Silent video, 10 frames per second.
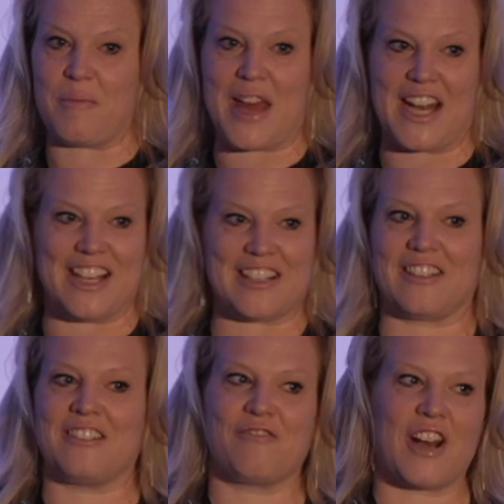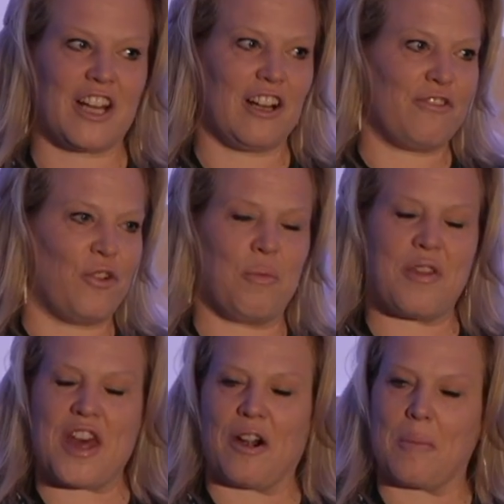many, is a regular form
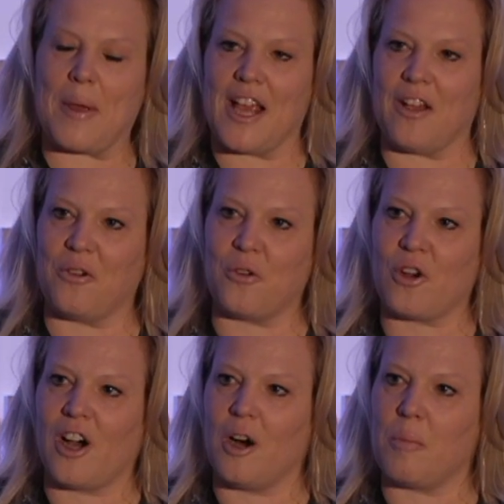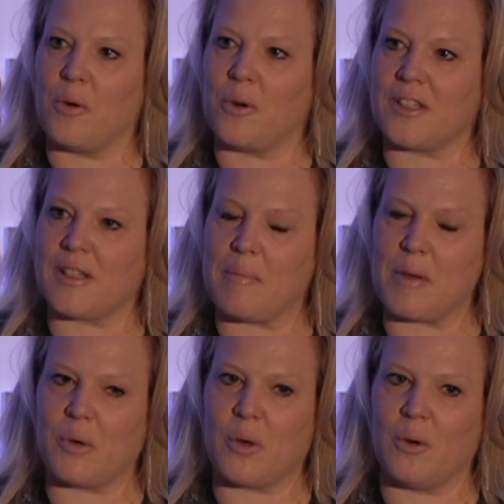of therapy, or car porn as some
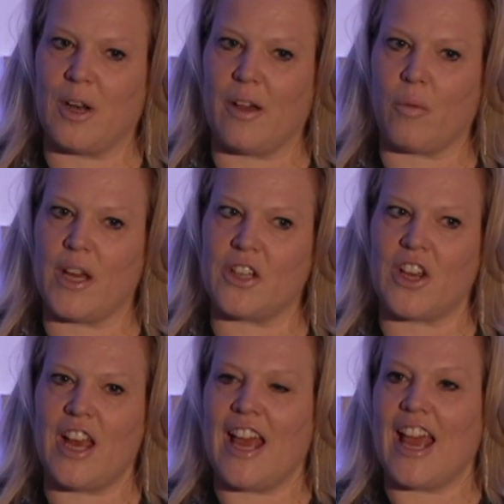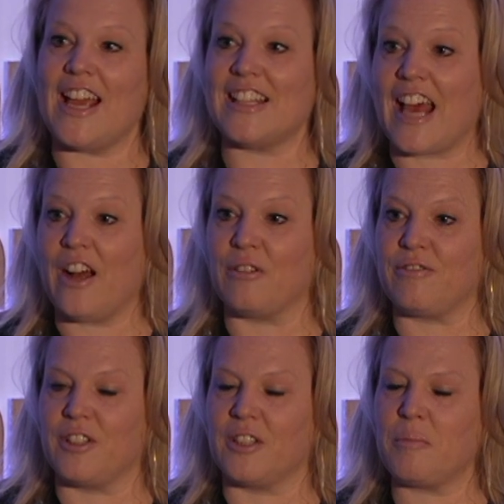people call it, which is
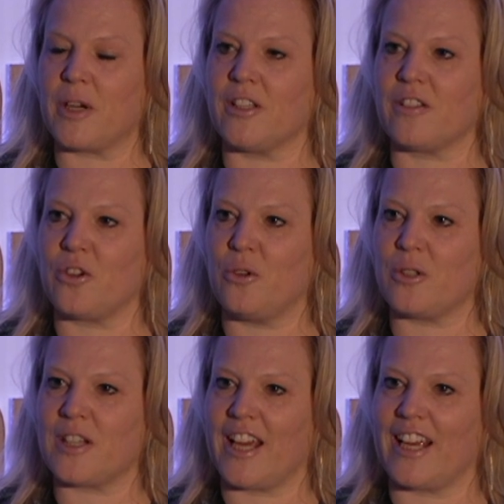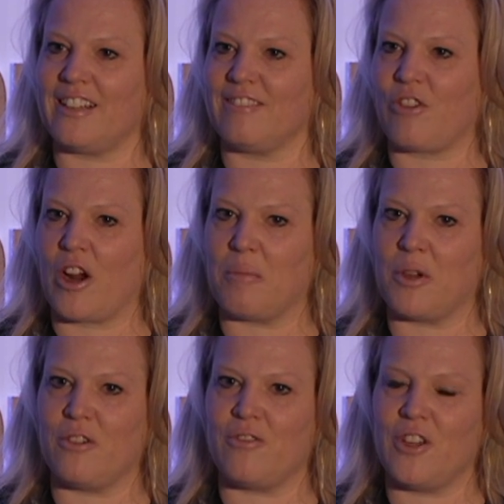helpful because, of course, like
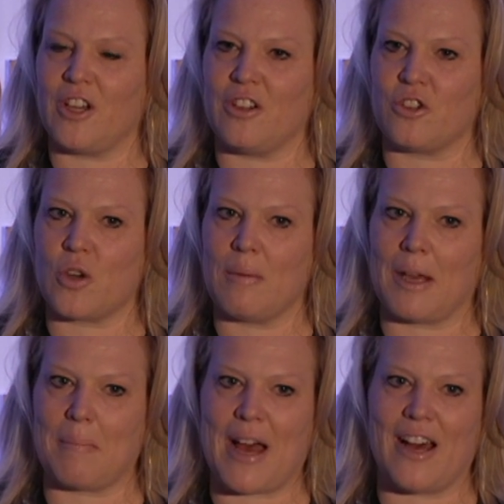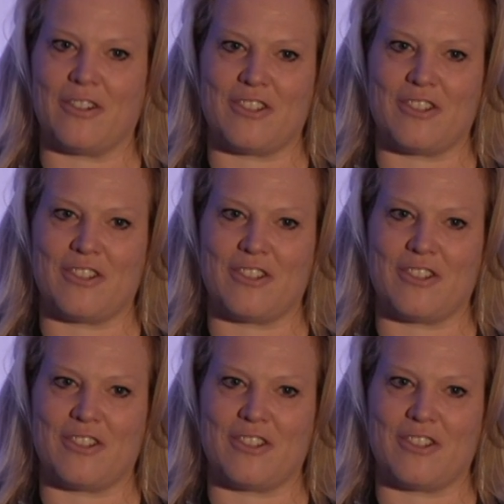Rightmove, you know, you're dreaming about